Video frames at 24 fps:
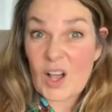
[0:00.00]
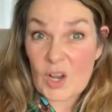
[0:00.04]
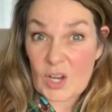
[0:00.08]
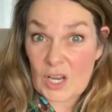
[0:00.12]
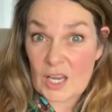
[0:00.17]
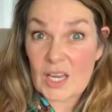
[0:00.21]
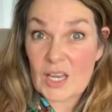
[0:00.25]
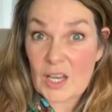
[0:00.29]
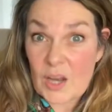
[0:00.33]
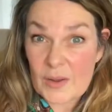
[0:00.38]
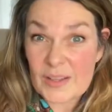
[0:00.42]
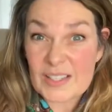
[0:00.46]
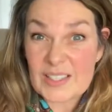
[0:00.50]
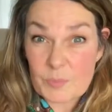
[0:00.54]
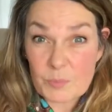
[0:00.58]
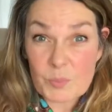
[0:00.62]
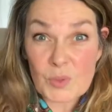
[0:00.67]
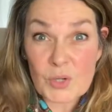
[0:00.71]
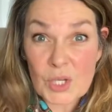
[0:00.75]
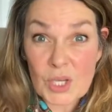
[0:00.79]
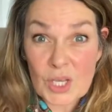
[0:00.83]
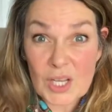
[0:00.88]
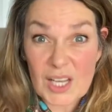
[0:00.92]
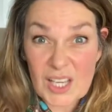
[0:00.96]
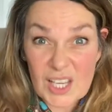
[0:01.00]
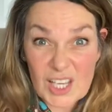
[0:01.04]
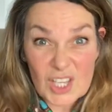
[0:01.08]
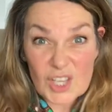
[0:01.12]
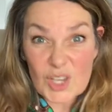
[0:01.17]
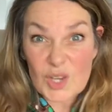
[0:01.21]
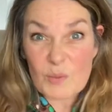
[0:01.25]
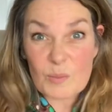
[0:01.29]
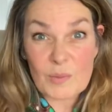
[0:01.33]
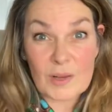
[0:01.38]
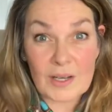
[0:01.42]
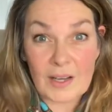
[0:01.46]
You know, it's purely
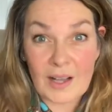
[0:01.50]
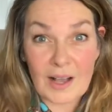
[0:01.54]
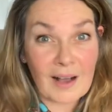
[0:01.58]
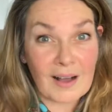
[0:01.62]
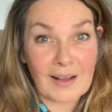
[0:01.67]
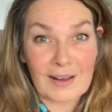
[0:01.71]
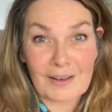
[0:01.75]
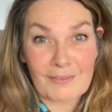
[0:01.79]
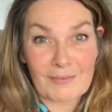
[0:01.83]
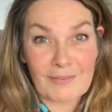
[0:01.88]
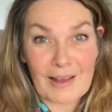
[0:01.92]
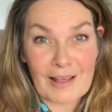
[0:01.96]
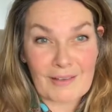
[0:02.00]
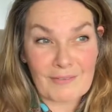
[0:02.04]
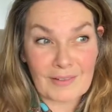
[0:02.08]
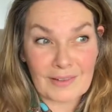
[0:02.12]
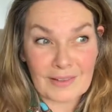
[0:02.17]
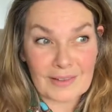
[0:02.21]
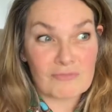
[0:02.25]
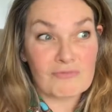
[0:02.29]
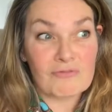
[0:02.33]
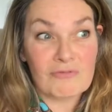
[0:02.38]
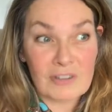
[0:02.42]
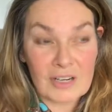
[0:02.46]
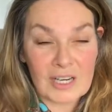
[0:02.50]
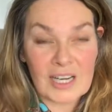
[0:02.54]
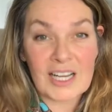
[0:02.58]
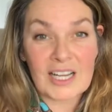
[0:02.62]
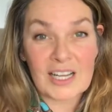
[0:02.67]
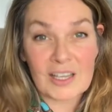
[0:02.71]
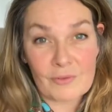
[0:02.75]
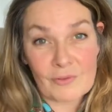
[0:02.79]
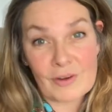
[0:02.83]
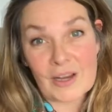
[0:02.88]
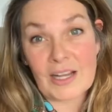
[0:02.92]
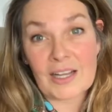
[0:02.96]
human kind of level,
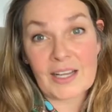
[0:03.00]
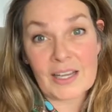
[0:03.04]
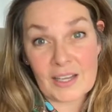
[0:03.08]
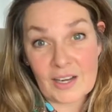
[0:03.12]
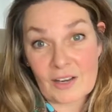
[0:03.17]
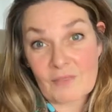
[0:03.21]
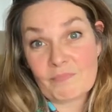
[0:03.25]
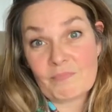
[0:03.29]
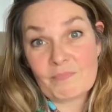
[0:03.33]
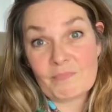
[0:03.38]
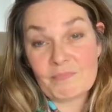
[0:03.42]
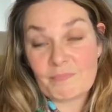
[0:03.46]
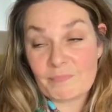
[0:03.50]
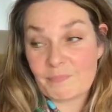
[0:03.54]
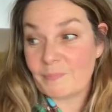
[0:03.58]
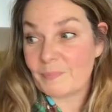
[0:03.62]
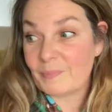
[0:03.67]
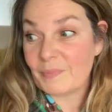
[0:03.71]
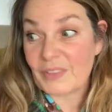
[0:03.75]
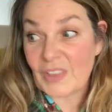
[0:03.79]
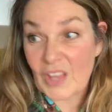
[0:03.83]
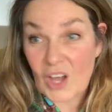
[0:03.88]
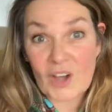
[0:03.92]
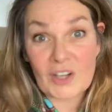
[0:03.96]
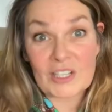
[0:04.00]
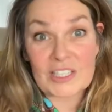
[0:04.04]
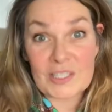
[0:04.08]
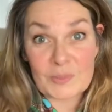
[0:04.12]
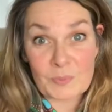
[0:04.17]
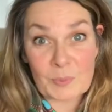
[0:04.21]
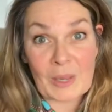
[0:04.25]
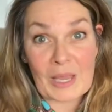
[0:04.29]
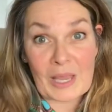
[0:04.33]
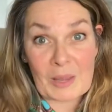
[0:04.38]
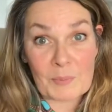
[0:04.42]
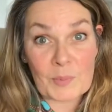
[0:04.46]
really, really nice
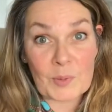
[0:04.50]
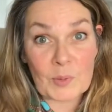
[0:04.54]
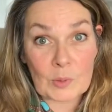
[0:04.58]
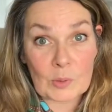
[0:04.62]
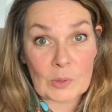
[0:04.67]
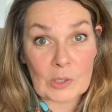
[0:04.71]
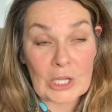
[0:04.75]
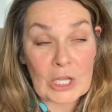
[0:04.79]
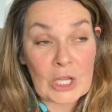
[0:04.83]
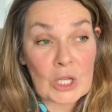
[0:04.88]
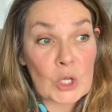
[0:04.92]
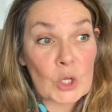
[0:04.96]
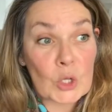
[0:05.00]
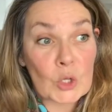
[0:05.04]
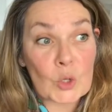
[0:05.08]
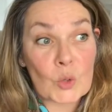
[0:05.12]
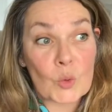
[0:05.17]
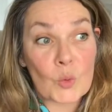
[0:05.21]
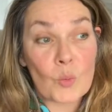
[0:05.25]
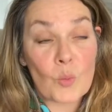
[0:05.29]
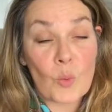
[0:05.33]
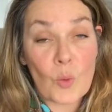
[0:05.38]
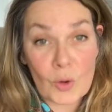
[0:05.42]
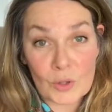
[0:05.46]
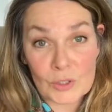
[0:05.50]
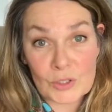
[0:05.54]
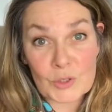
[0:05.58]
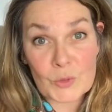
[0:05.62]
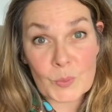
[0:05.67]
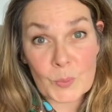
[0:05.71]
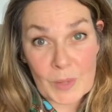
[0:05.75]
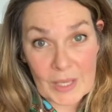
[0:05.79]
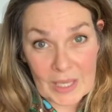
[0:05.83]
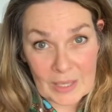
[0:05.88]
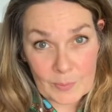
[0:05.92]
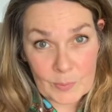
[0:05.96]
people who
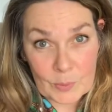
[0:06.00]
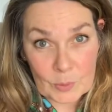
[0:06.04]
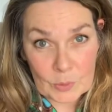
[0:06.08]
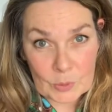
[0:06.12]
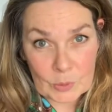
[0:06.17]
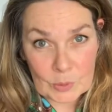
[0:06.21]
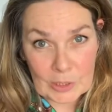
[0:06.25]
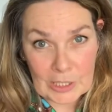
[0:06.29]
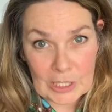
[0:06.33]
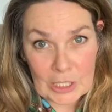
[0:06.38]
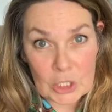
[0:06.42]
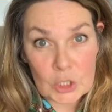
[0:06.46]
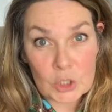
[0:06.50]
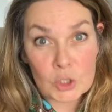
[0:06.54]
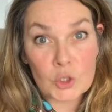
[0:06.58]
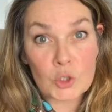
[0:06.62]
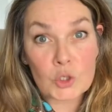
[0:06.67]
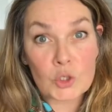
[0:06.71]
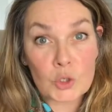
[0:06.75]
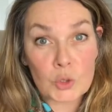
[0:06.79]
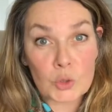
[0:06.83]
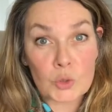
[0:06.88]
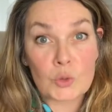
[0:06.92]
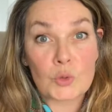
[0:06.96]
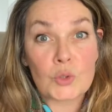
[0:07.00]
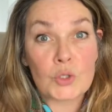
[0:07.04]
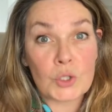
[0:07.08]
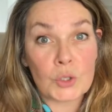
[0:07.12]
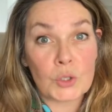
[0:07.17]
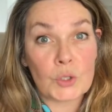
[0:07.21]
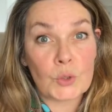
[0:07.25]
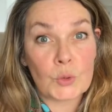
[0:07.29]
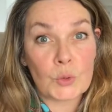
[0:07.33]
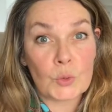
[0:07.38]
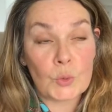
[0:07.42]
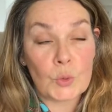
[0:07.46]
want people to
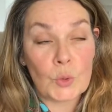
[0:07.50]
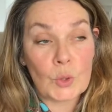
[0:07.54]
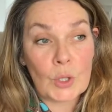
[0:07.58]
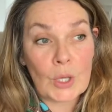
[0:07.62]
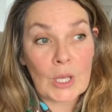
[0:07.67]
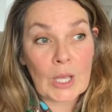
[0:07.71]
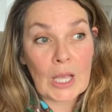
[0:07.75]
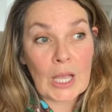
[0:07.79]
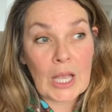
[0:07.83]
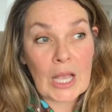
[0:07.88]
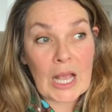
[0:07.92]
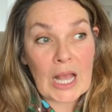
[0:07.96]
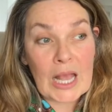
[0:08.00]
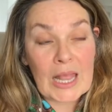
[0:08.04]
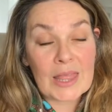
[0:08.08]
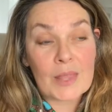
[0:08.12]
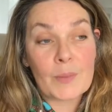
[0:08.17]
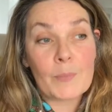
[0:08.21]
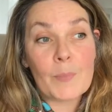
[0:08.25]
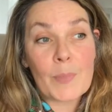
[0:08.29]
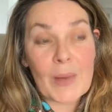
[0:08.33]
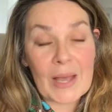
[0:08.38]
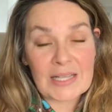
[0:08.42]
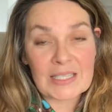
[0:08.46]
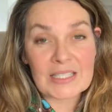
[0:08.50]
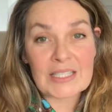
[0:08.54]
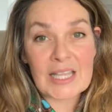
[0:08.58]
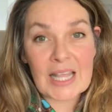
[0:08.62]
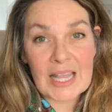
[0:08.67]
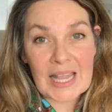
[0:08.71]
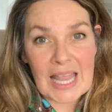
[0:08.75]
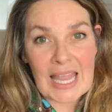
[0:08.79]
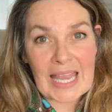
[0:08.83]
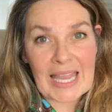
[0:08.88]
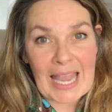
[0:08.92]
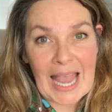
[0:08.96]
do the best
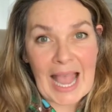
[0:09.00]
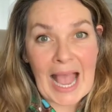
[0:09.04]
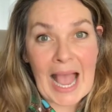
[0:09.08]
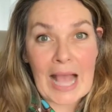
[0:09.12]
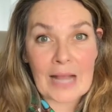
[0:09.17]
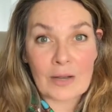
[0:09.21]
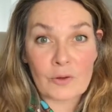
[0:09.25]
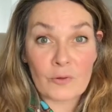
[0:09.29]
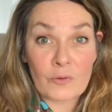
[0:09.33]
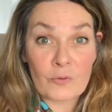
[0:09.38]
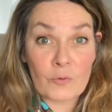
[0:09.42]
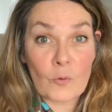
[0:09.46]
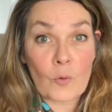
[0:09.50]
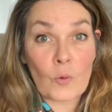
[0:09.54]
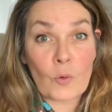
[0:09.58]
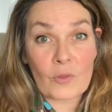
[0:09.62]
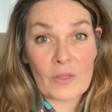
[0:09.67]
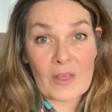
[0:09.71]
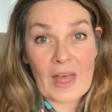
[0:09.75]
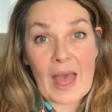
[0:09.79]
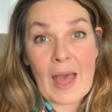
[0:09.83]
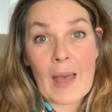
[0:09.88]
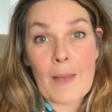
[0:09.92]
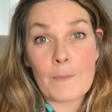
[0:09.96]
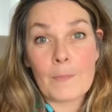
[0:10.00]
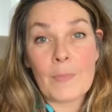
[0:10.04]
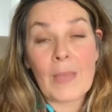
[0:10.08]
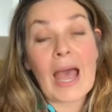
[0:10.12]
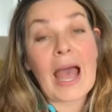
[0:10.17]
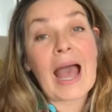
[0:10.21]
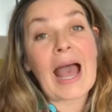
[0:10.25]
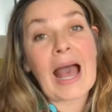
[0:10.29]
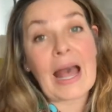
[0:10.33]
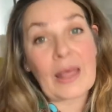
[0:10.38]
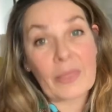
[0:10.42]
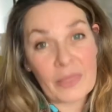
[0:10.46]
that they can for them
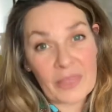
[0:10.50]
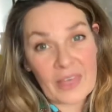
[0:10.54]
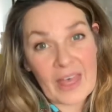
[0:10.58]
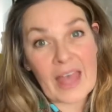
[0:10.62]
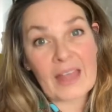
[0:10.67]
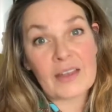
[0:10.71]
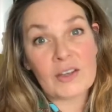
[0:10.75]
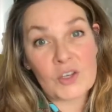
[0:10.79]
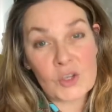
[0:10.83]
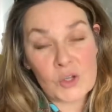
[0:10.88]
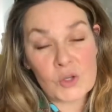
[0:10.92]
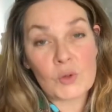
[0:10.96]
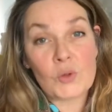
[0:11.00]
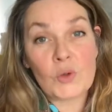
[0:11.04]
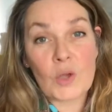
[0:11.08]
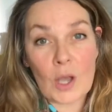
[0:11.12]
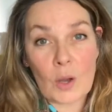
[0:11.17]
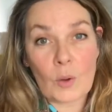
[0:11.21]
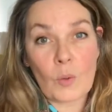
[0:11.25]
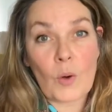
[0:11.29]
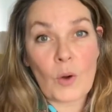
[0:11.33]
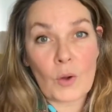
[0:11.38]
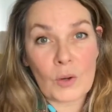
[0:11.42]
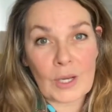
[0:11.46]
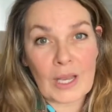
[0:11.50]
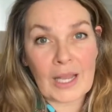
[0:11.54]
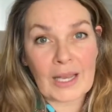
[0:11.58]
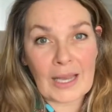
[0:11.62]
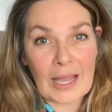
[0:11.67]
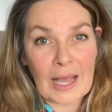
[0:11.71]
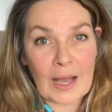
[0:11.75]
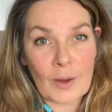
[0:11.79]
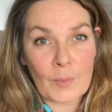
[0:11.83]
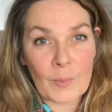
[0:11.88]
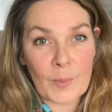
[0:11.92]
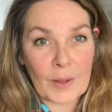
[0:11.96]
and then to go on and
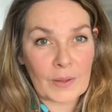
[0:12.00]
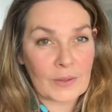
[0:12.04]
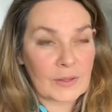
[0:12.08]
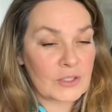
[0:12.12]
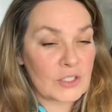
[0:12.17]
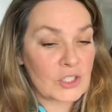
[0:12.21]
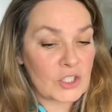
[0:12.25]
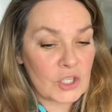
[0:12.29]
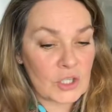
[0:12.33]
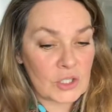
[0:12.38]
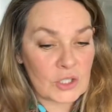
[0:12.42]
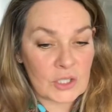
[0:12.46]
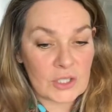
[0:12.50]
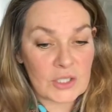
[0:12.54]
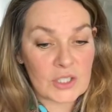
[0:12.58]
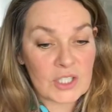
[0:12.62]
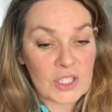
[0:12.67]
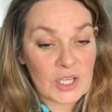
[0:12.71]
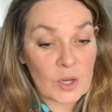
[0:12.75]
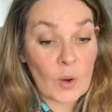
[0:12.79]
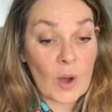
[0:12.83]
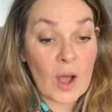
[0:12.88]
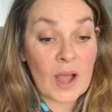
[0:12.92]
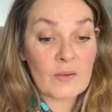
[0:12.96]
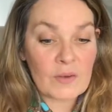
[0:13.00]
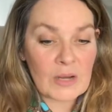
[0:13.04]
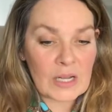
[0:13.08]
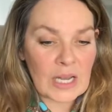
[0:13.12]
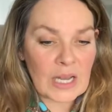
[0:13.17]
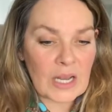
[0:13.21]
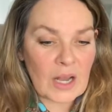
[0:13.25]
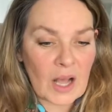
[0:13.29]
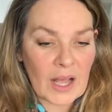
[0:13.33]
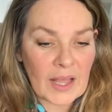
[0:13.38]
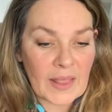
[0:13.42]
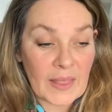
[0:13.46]
help other students. So I
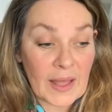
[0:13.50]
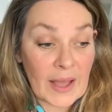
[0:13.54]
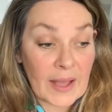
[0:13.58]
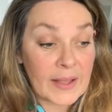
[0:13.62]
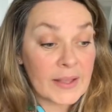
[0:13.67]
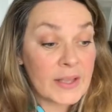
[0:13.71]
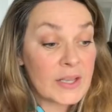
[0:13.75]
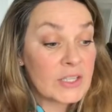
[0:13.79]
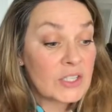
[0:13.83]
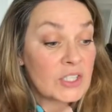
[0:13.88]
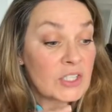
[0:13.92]
really like that.